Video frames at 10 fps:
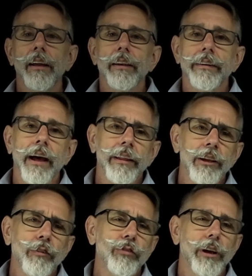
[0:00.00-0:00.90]
Now that
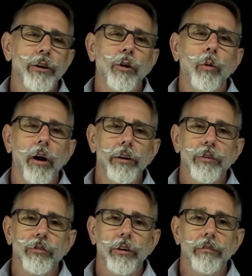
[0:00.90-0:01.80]
you've set your quality of
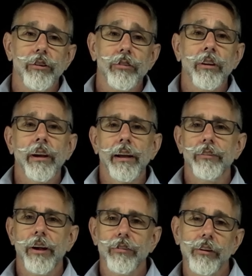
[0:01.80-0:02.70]
service and
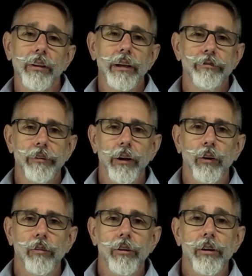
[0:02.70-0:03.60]
tested link
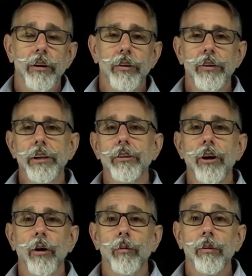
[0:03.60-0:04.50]
failover, you need to
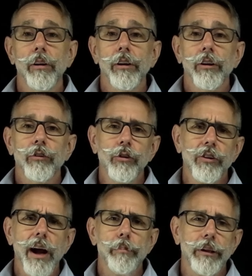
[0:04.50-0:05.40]
know, do
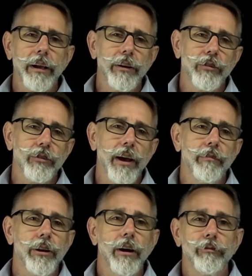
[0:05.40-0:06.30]
your applications have
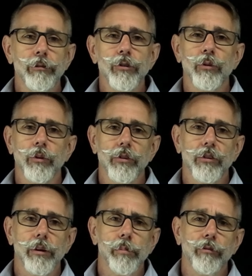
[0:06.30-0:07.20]
enough resources
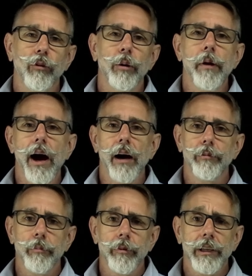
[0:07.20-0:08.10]
to perform
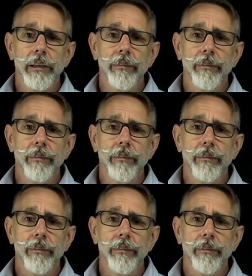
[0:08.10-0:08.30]
optimally?